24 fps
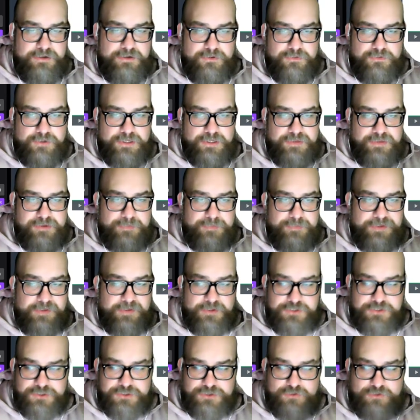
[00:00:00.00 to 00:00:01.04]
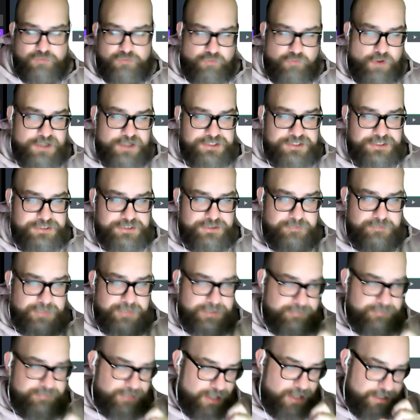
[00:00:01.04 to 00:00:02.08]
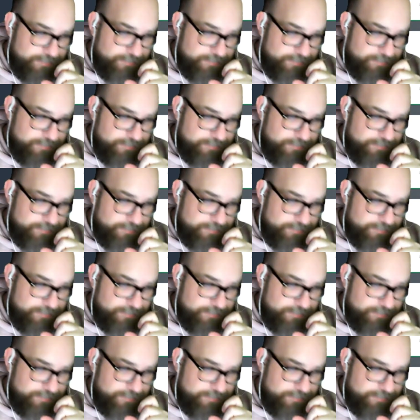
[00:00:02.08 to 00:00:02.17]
something that just crushes the big blind's